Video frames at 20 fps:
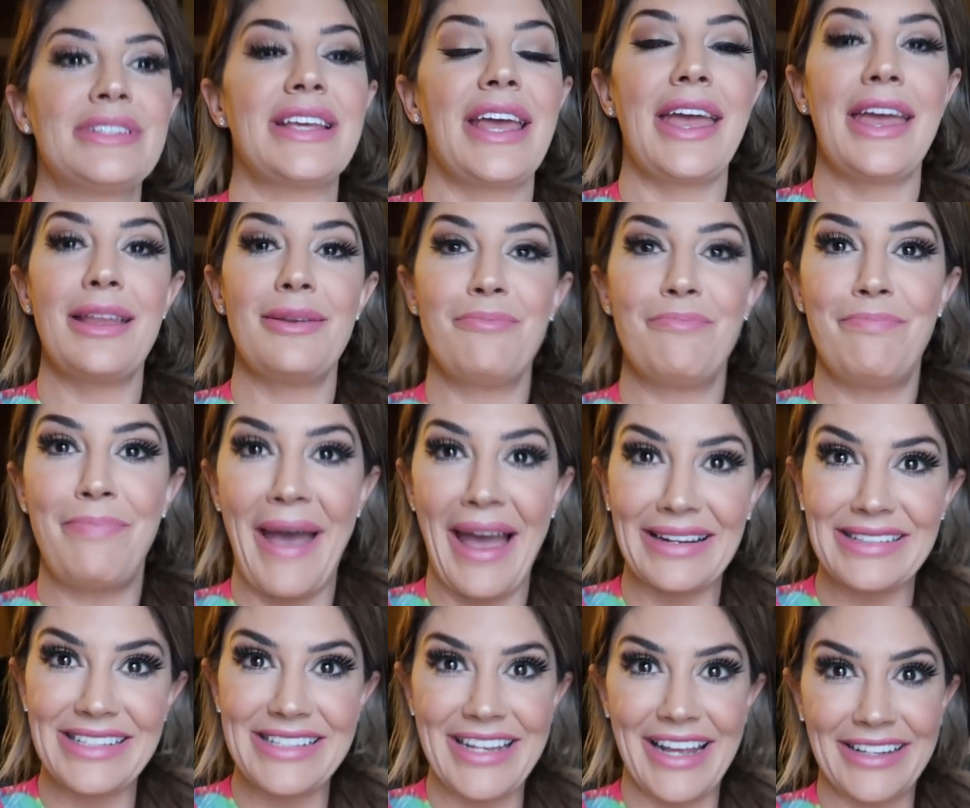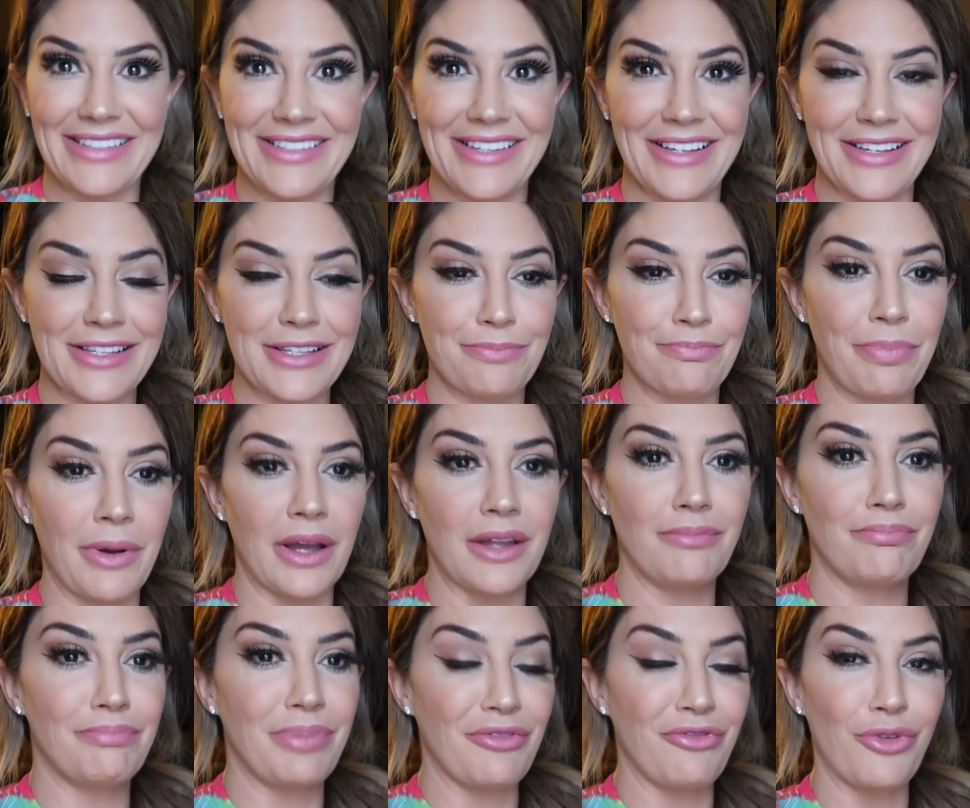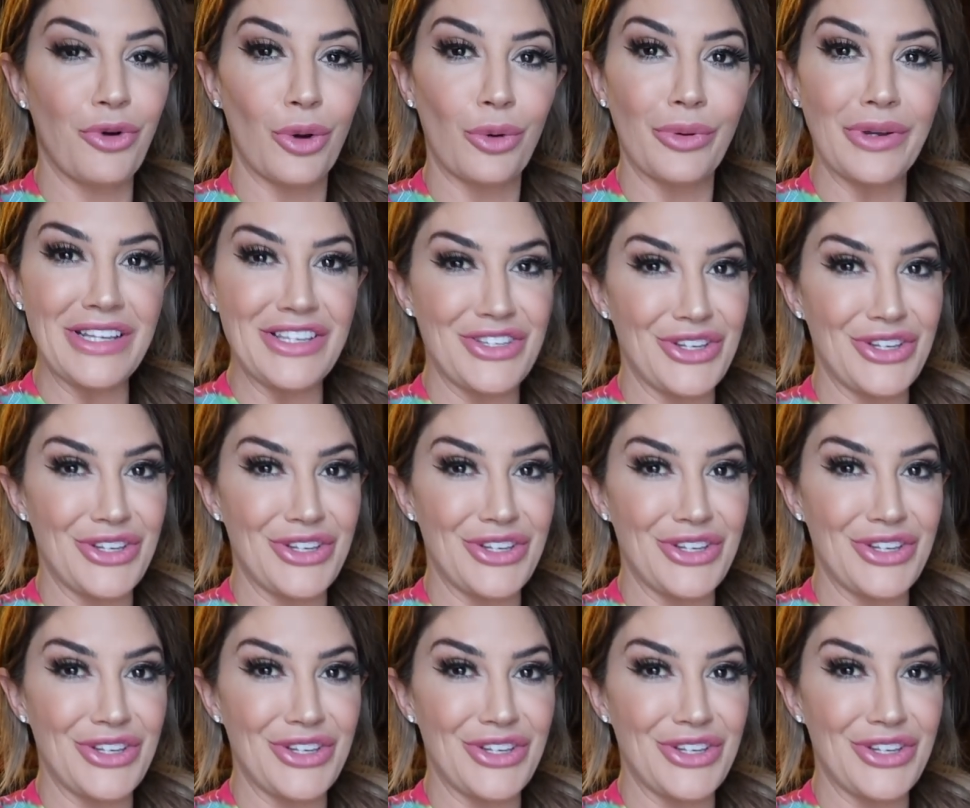to head back to Texas, but before we